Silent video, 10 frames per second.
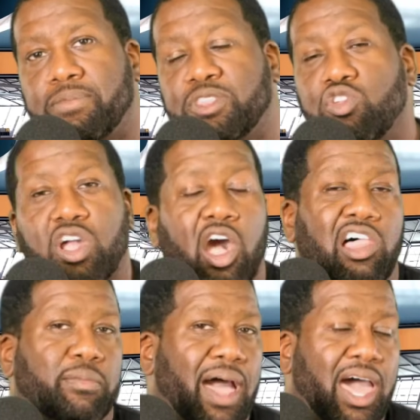Then you
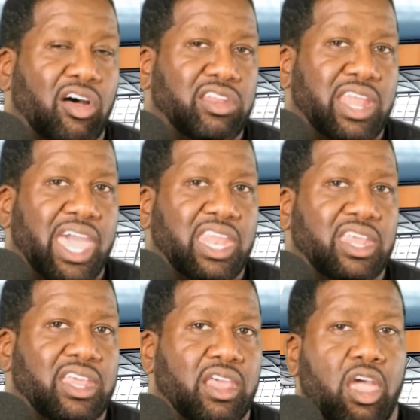call them out on
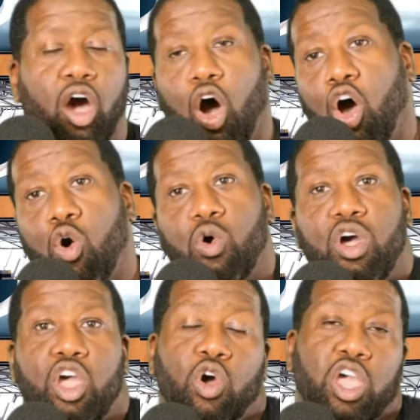that. Oh,
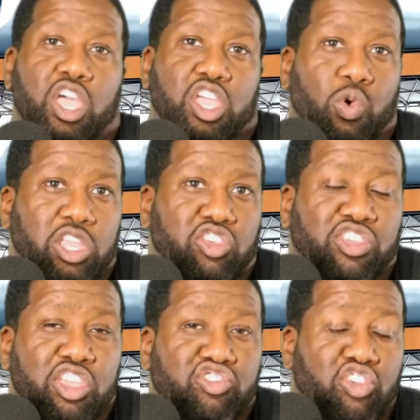we
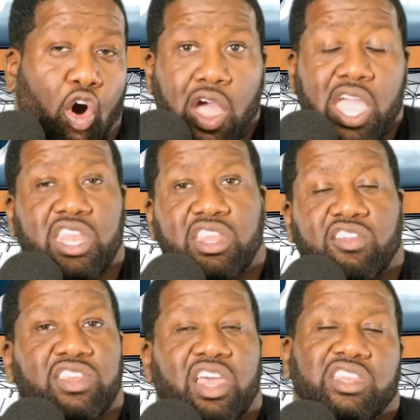just enjoy it,
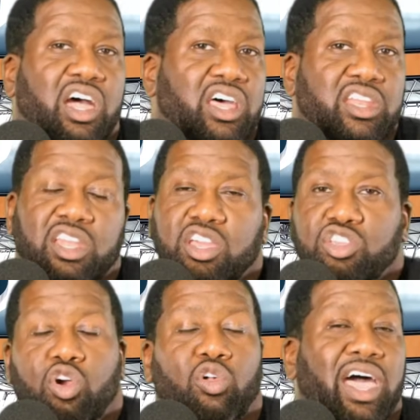this and that. No, no, no.
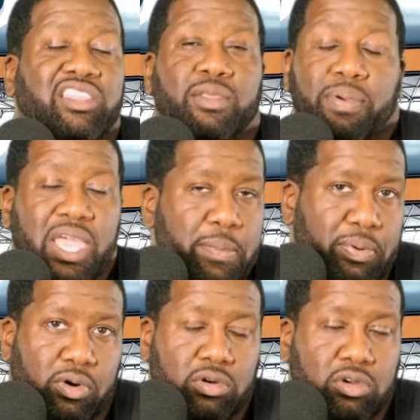You don't like the
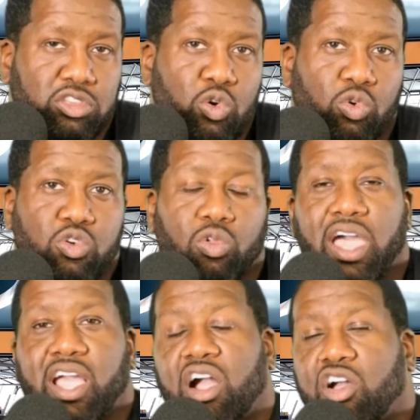people. You
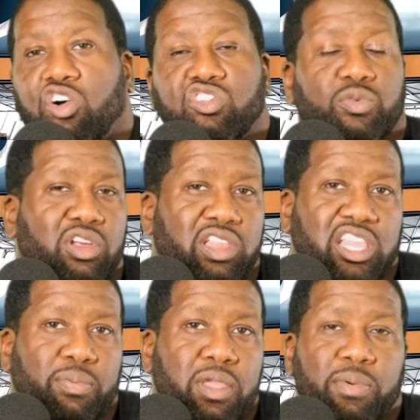like our culture. You don't
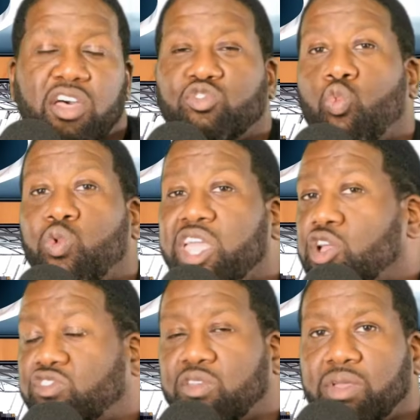like the people. That's
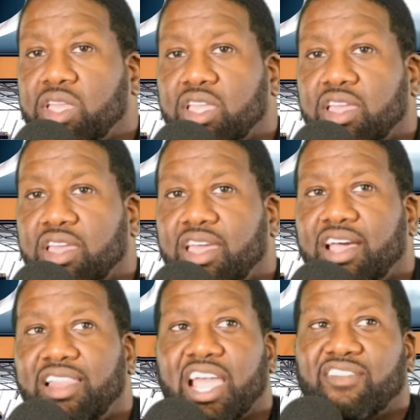weird to me.
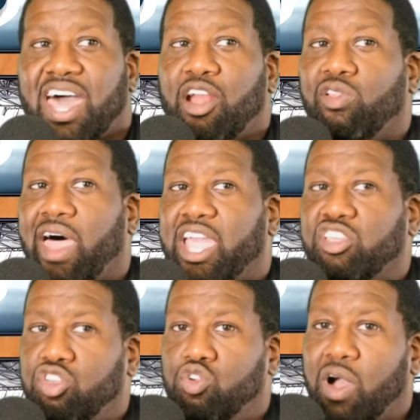Like, if I don't
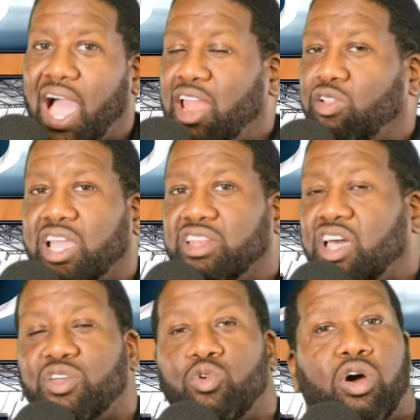like you, I don't like
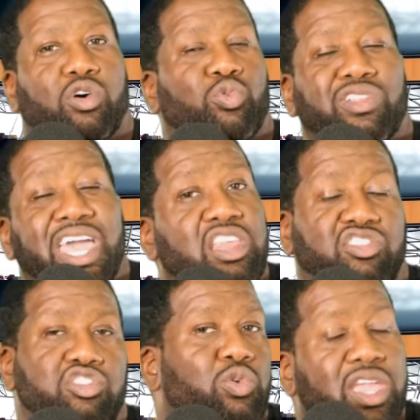nothing related
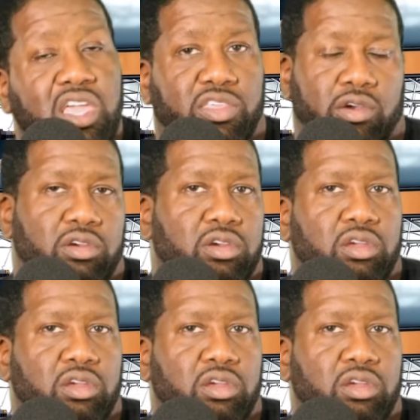to you either.